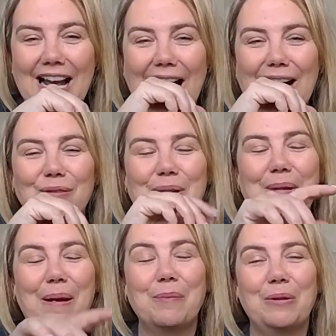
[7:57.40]
I
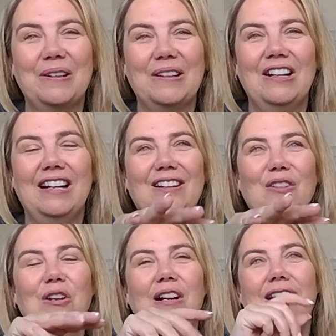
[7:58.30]
remember
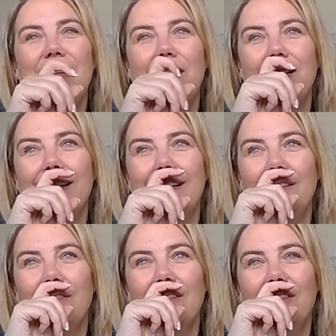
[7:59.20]

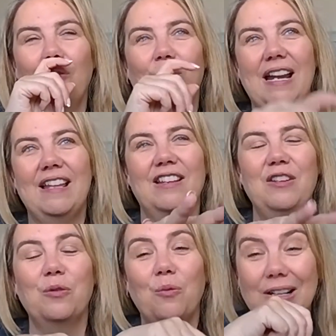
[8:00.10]
the way that you would